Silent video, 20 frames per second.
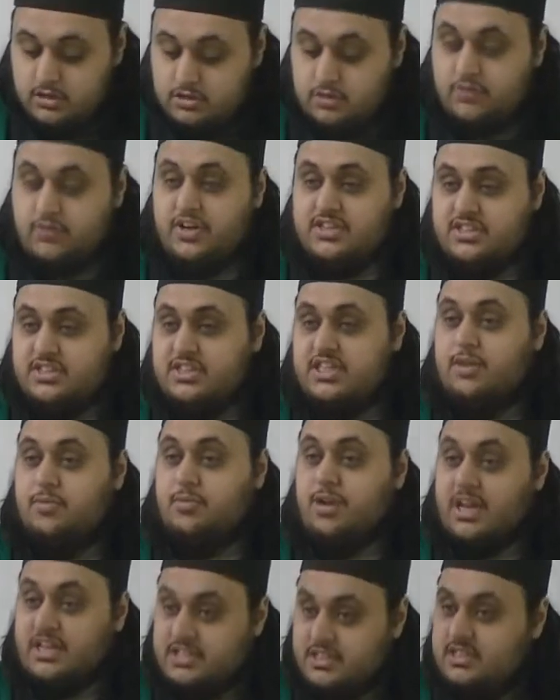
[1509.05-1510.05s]
So facing the
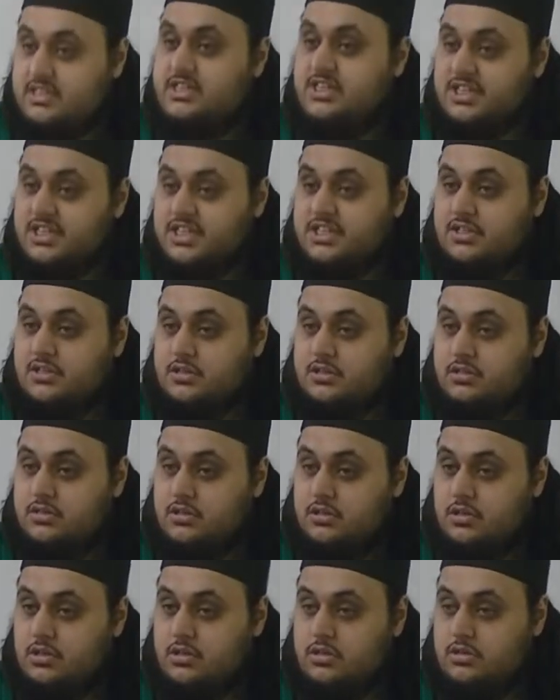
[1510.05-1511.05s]
Qibla is another condition.
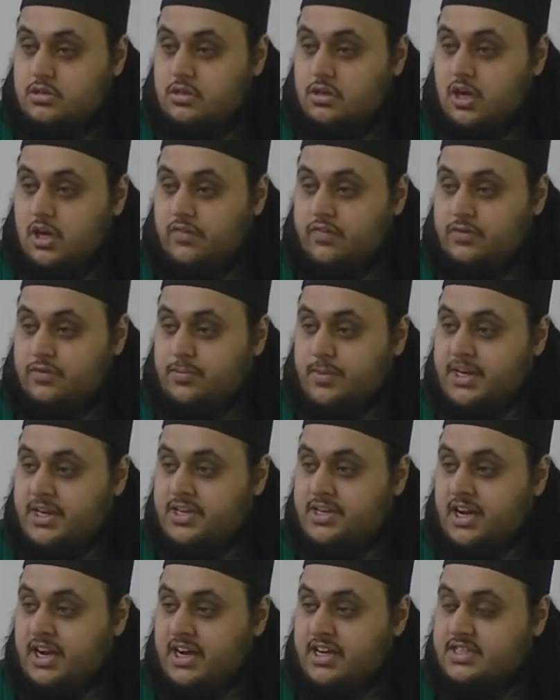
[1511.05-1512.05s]
So if
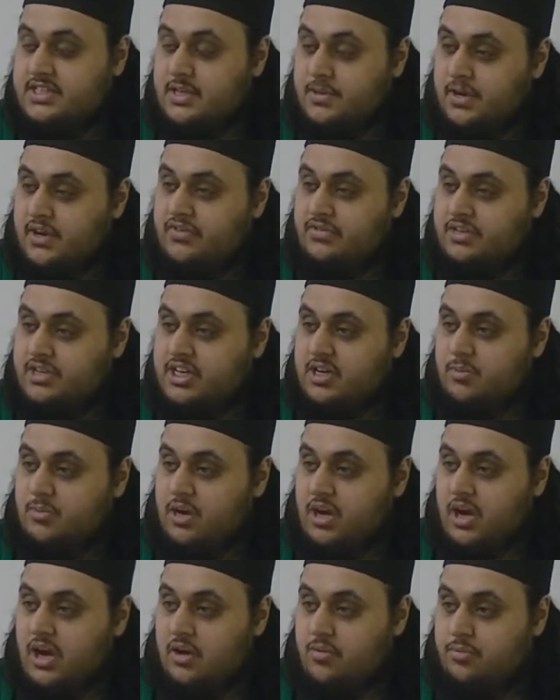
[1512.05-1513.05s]
somebody directs away from the
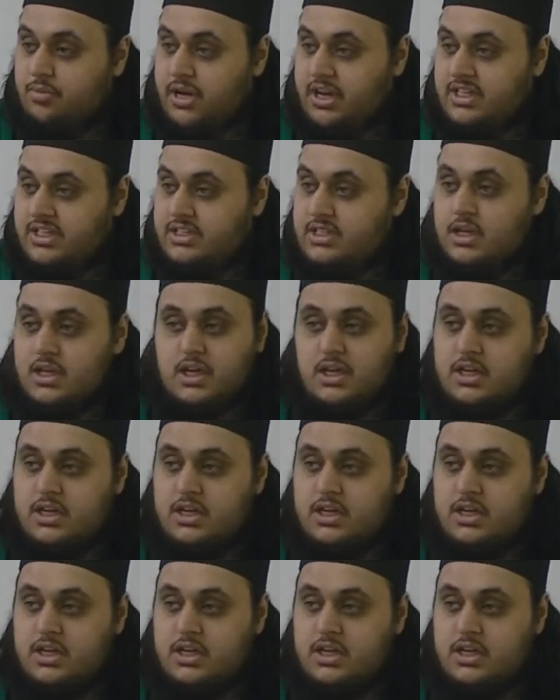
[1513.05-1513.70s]
Qibla and prays,